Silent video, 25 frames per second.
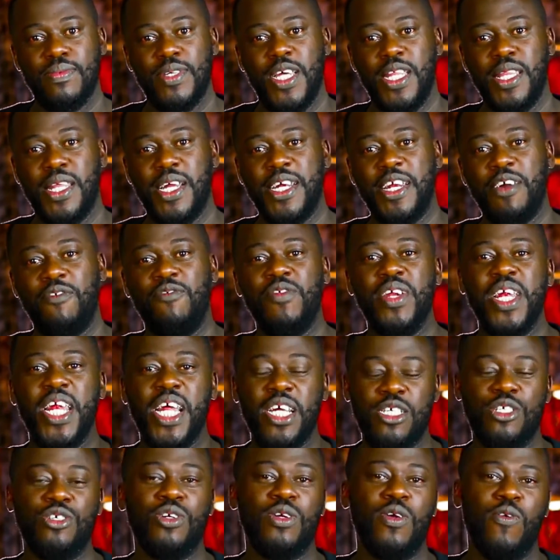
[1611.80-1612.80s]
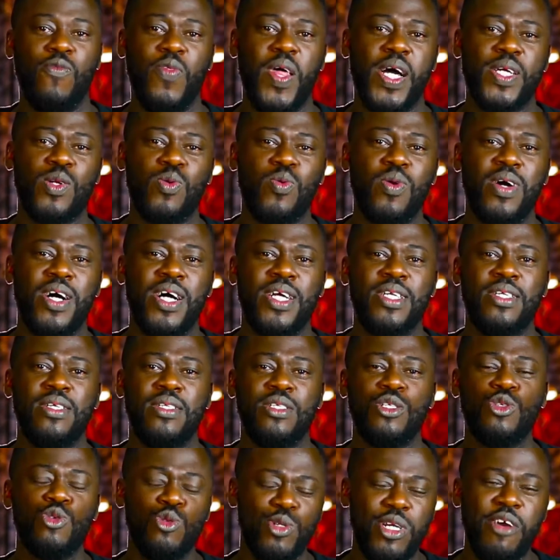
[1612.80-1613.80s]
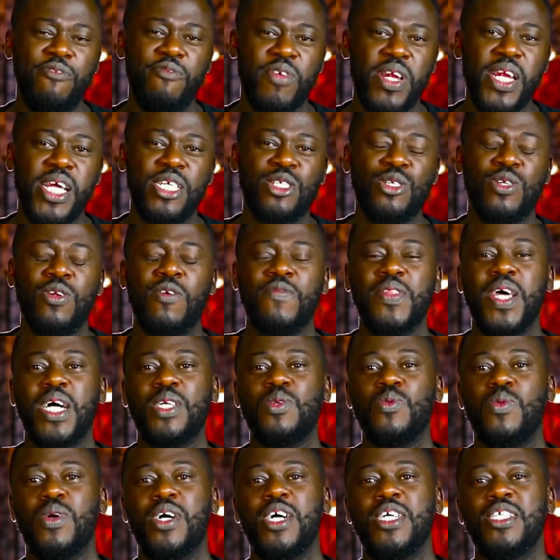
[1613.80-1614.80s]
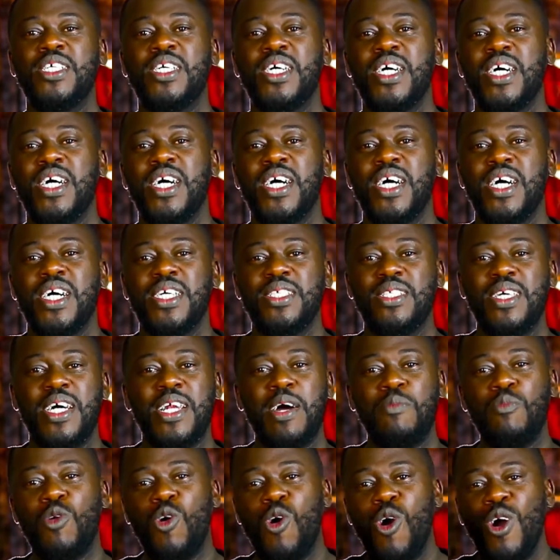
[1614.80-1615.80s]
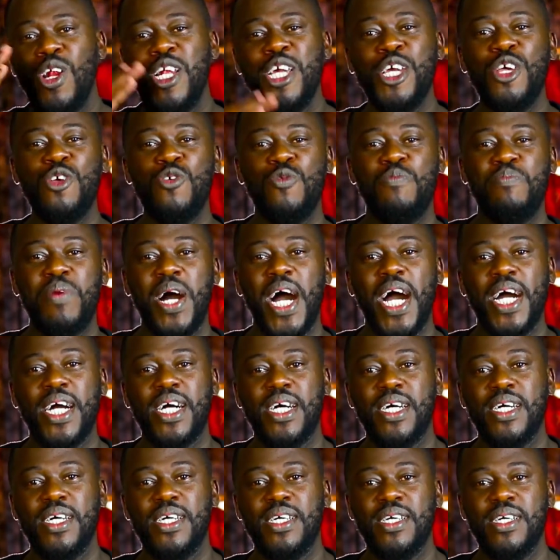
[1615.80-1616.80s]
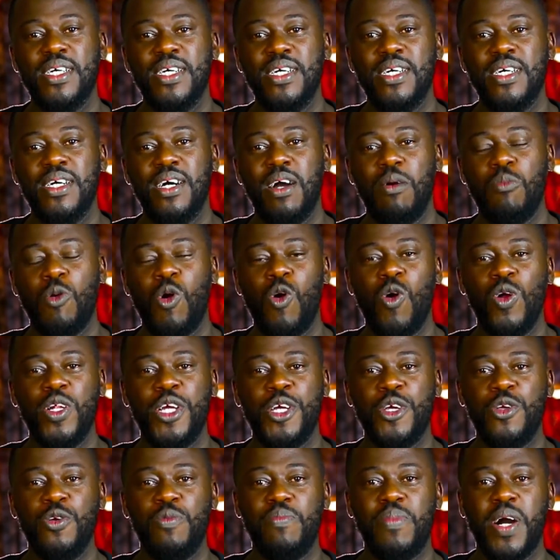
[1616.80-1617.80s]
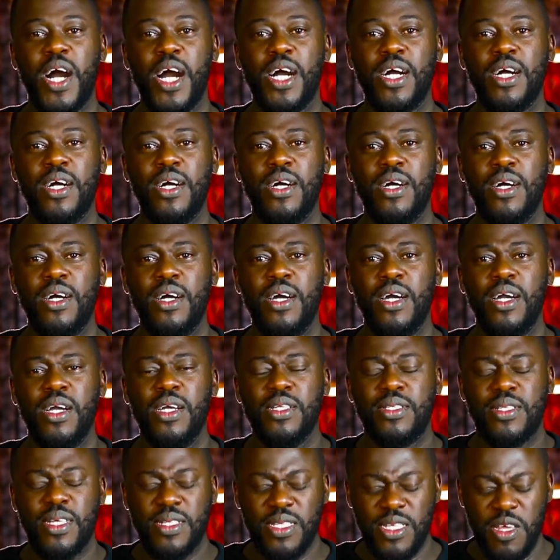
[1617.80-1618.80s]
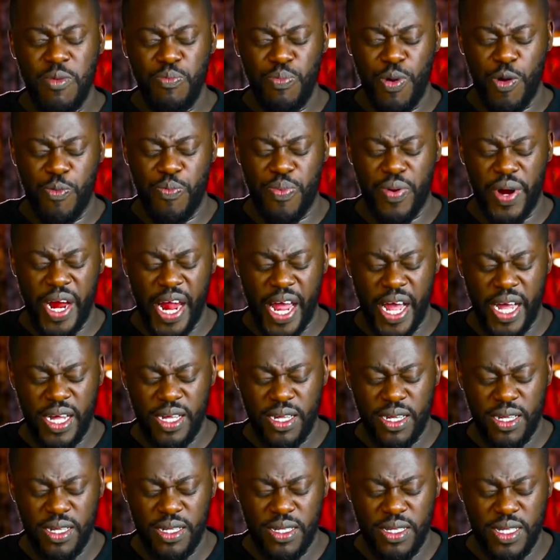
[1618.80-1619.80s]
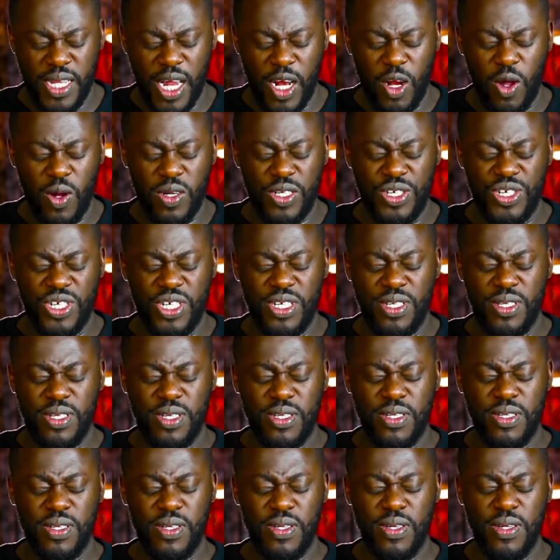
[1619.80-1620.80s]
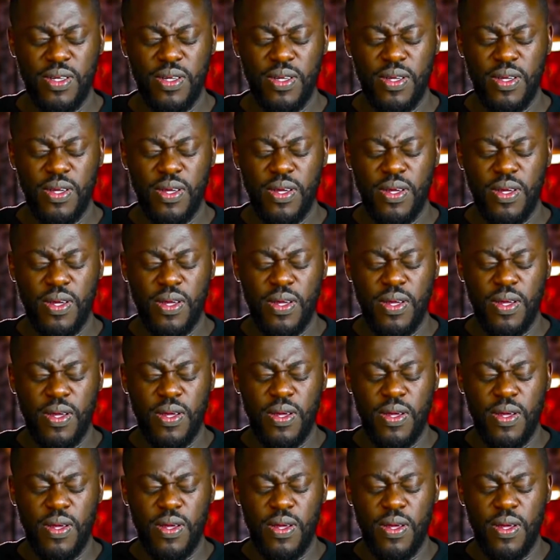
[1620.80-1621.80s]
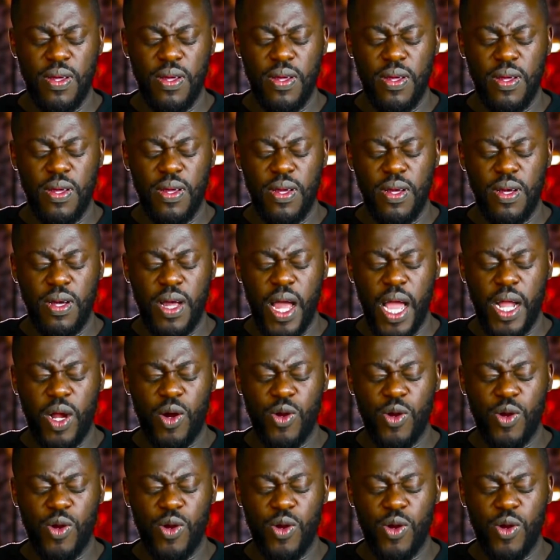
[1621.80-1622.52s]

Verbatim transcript: in the definition of that word, true definition of that word, then I'm calling you back. I'm calling you back. It's a simple prayer. Say, Lord Jesus, Lord Jesus I